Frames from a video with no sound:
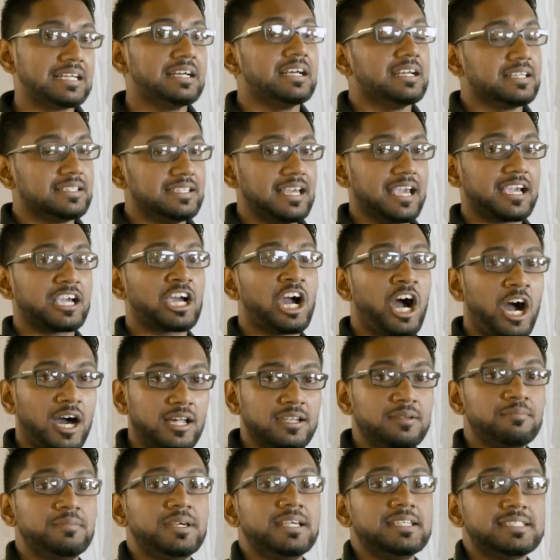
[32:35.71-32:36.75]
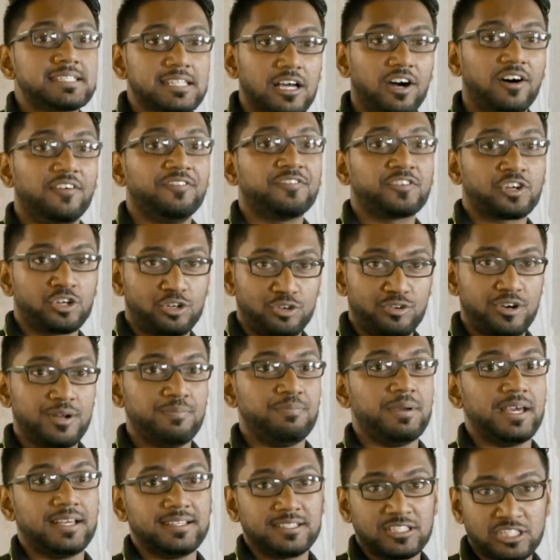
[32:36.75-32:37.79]
the economies of
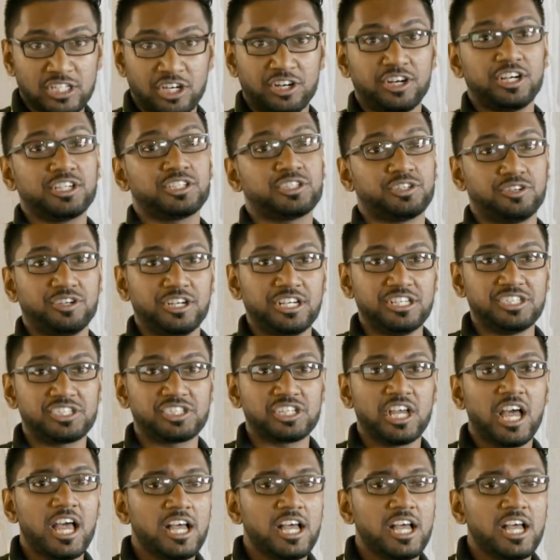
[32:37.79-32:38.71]
Caribbean territories.